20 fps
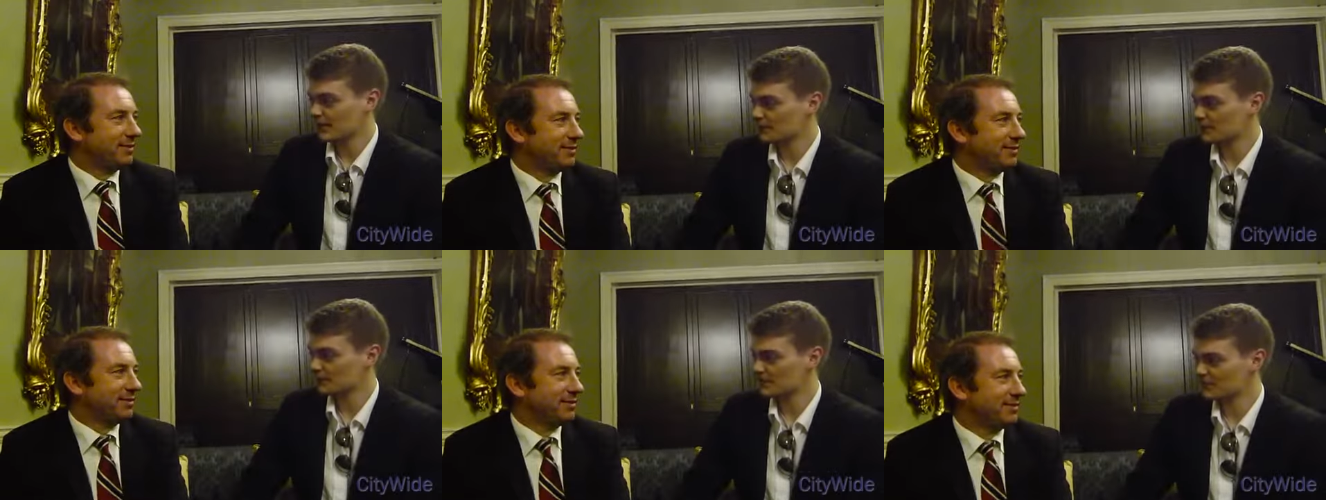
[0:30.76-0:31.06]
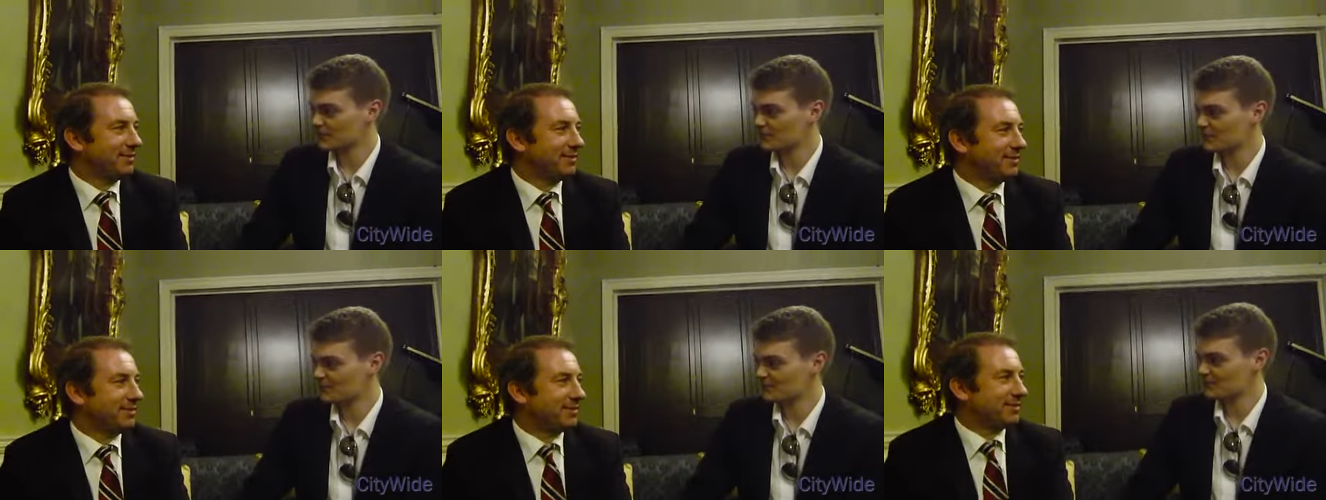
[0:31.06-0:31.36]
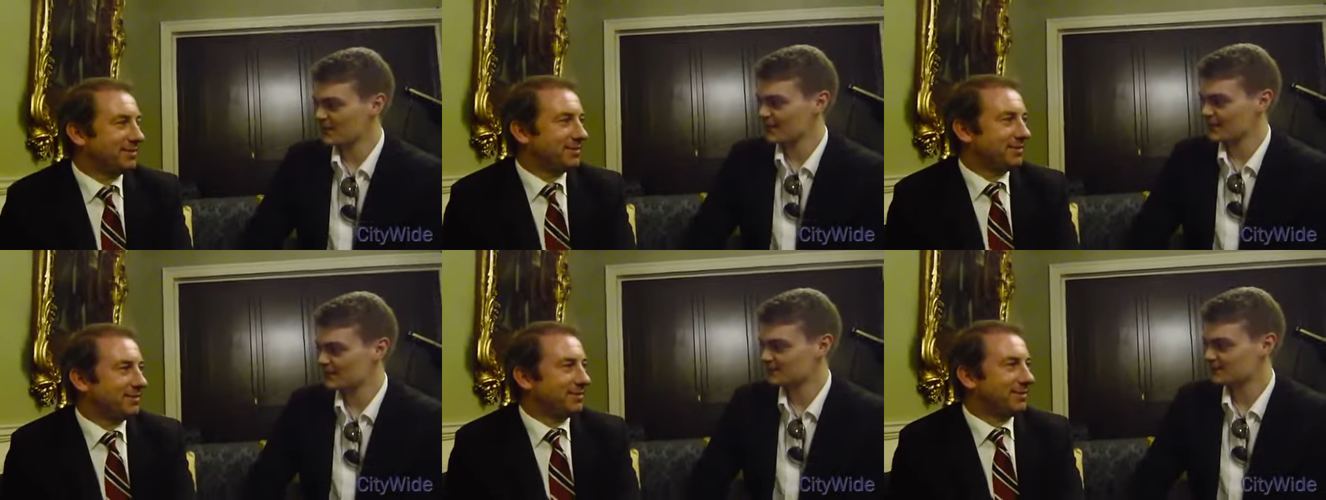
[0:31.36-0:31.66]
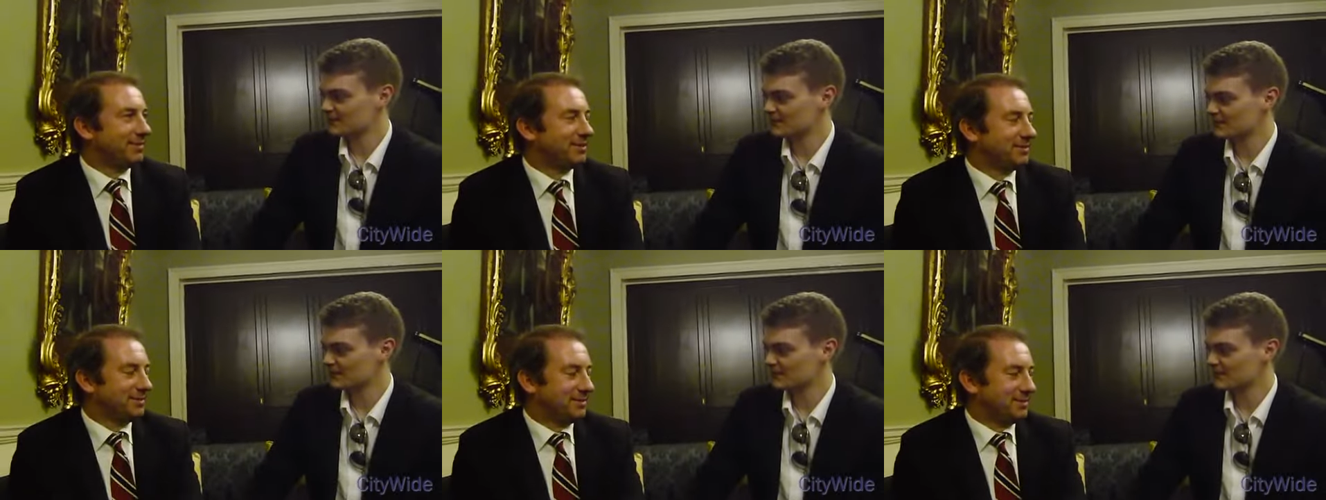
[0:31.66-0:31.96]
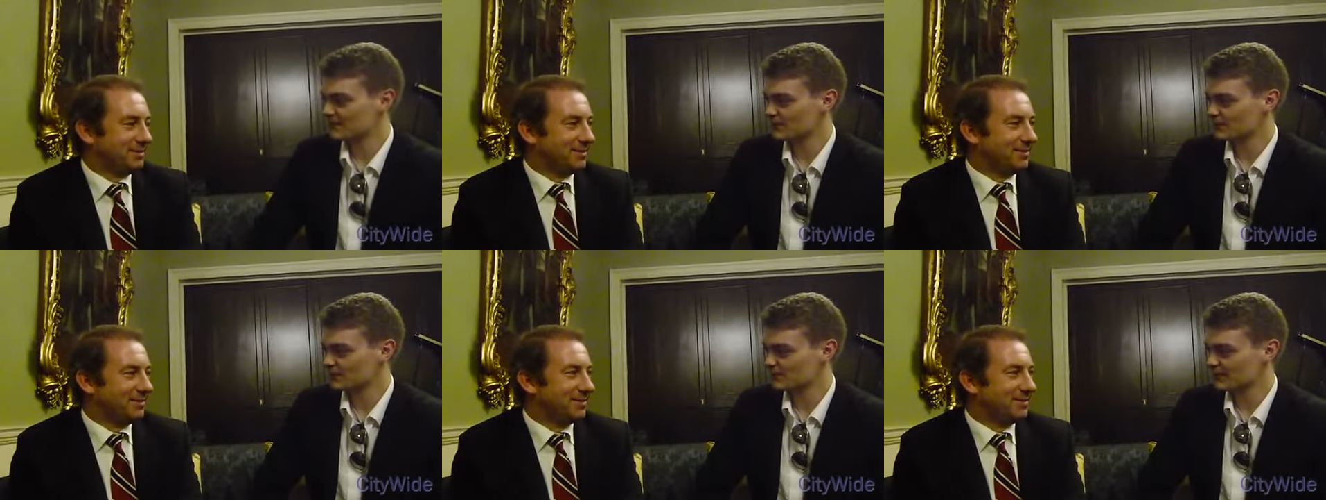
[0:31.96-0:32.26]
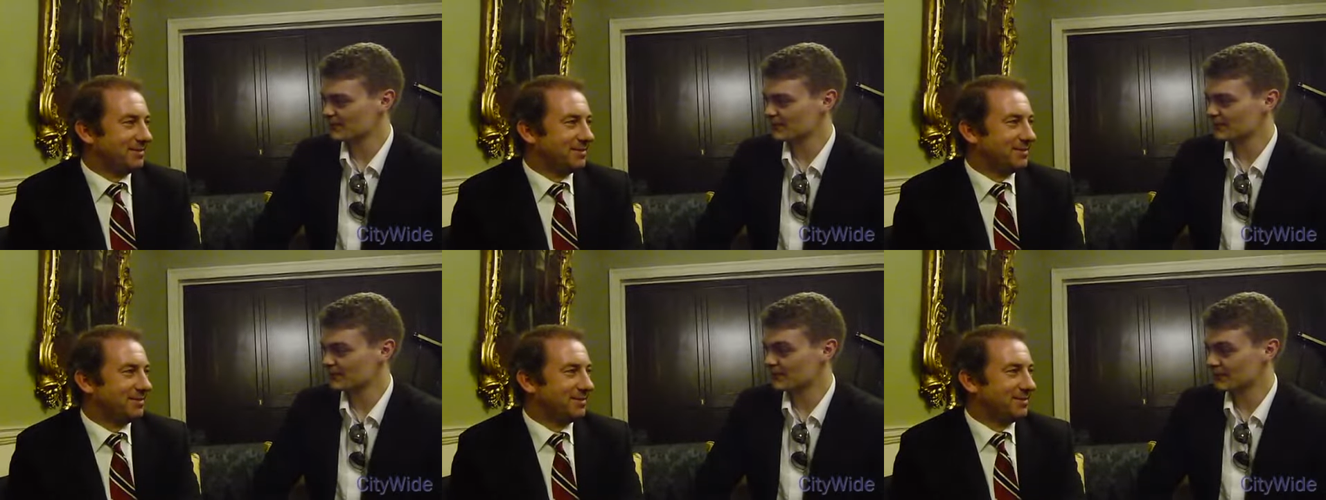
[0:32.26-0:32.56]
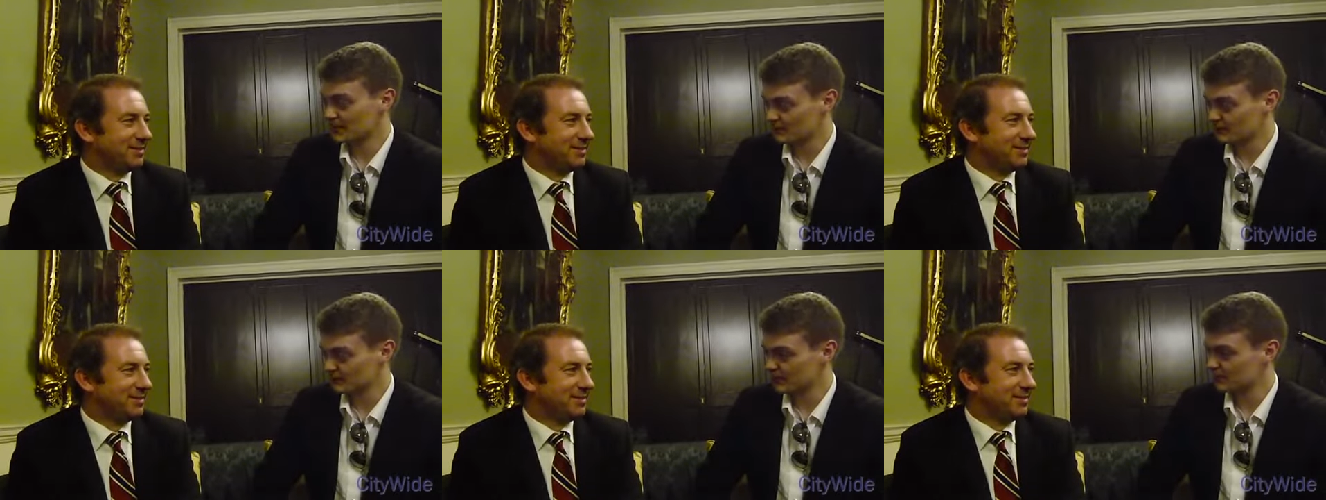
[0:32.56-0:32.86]
Speaker 1: here with the Lord Mayor. Lord Mayor,
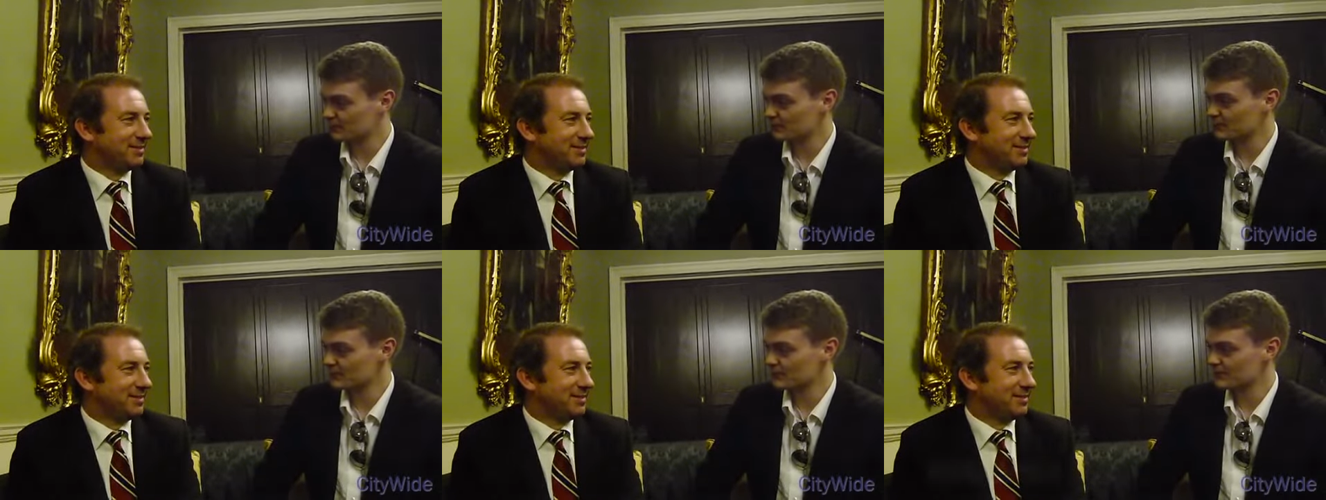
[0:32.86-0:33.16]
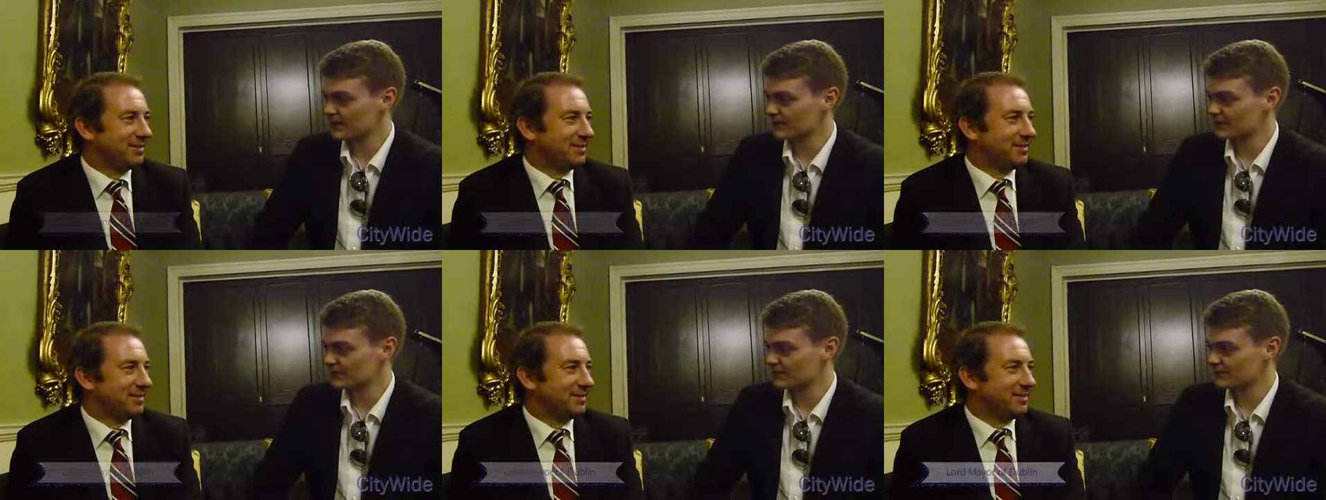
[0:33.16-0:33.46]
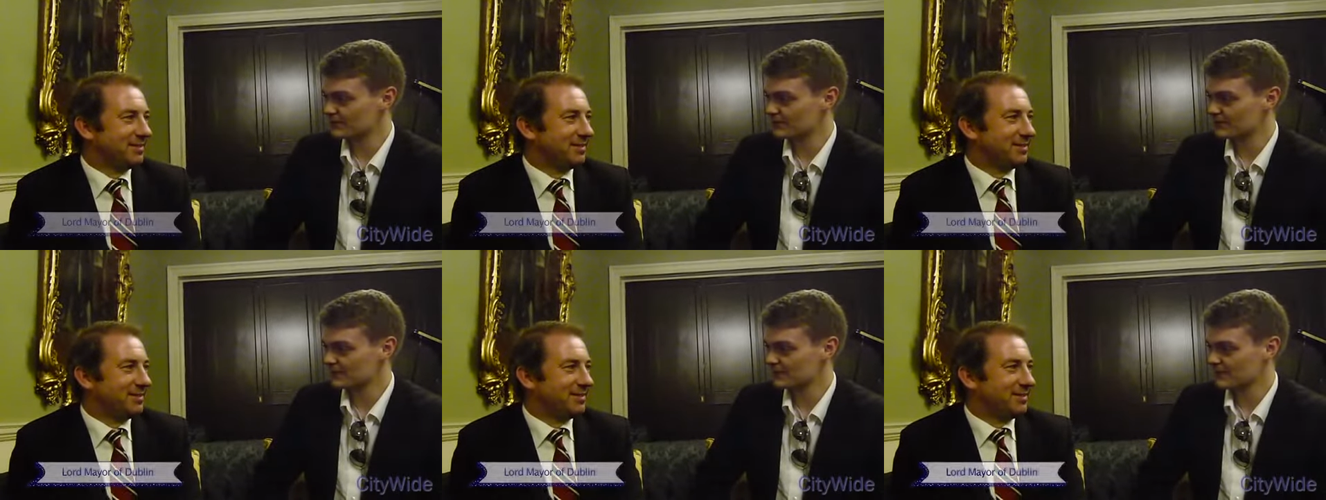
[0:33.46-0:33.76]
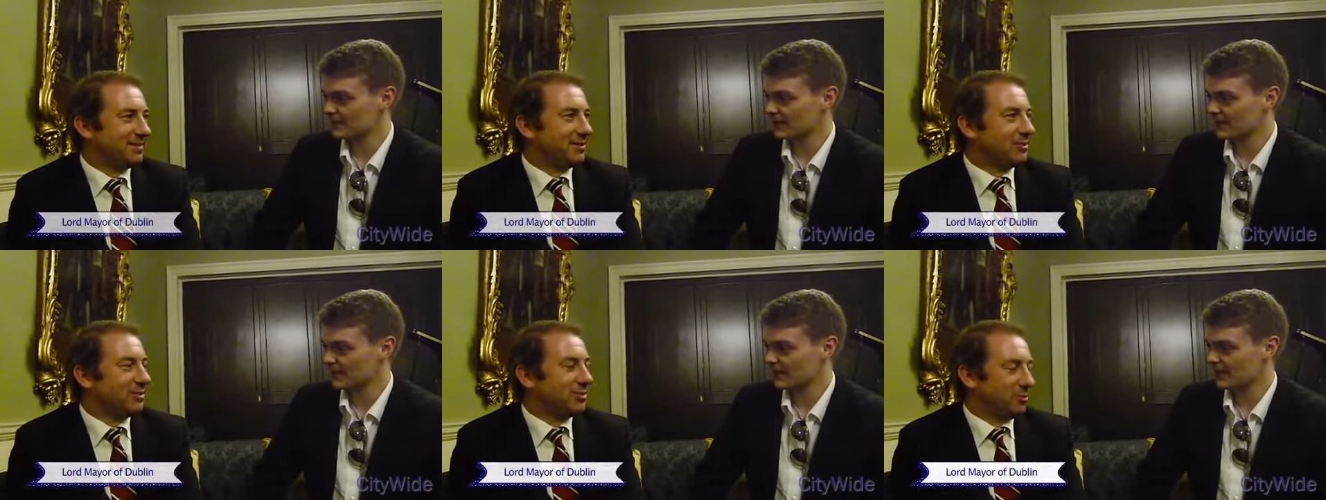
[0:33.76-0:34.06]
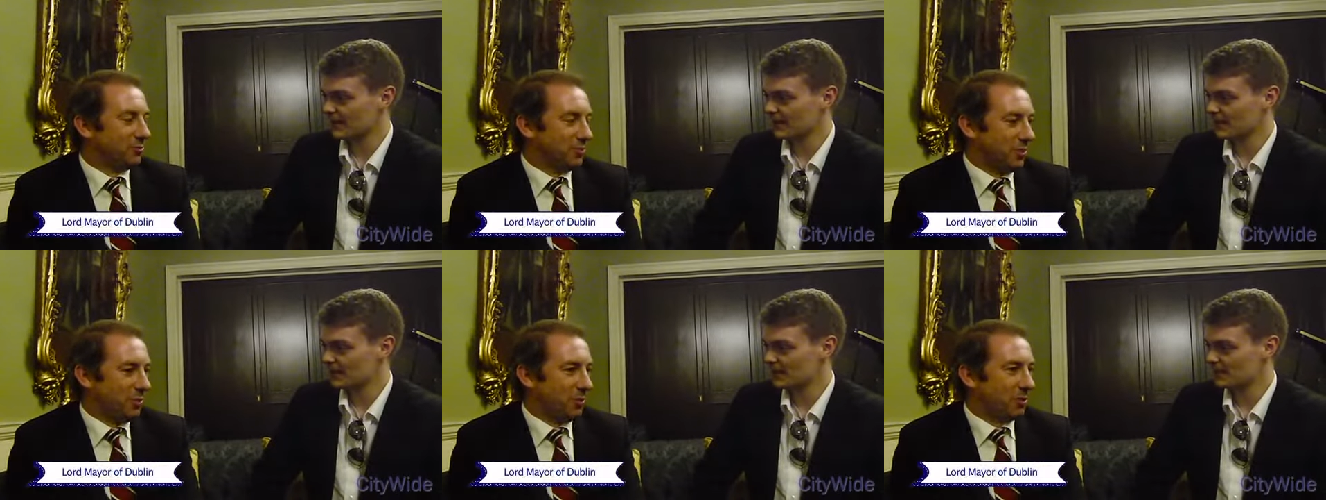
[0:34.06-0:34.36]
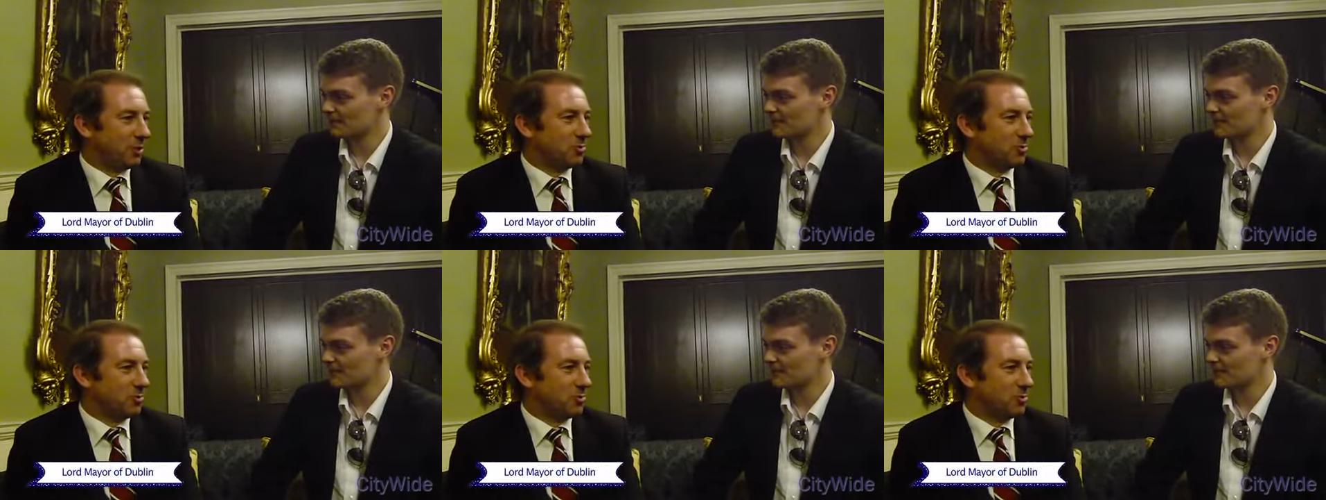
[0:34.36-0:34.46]
thank you very much for having us. Very um,